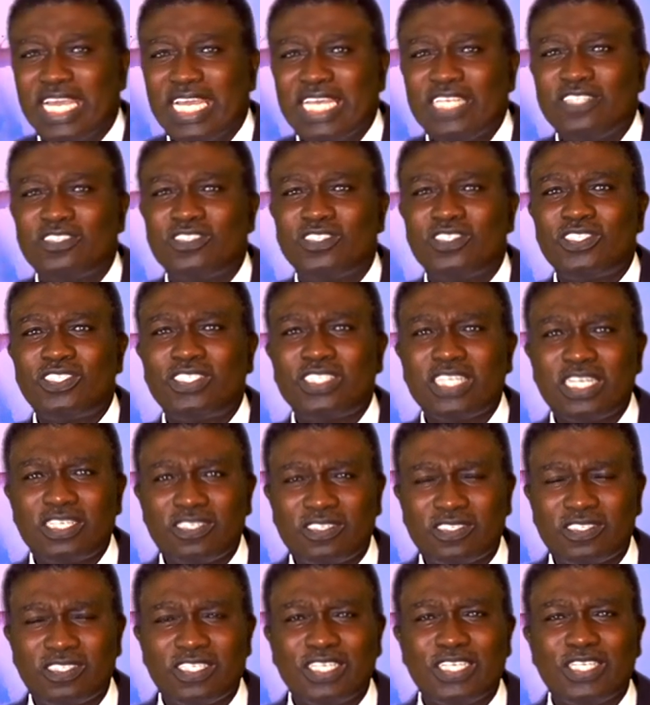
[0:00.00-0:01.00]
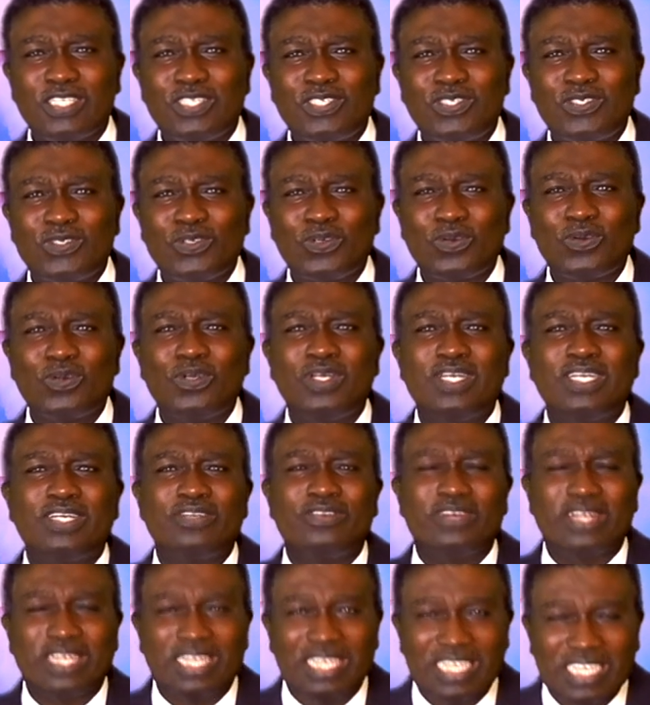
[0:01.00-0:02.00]
It's just your
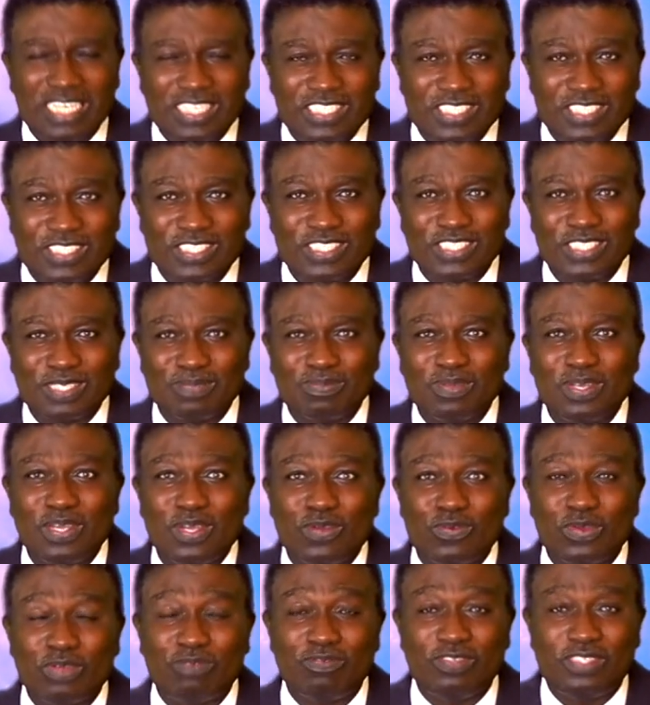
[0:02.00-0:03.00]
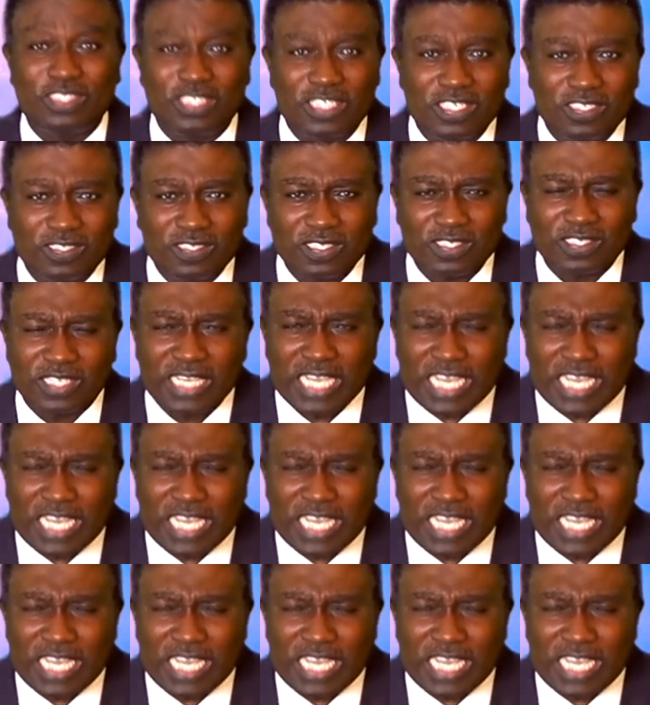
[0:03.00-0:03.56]
relationship with Jesus.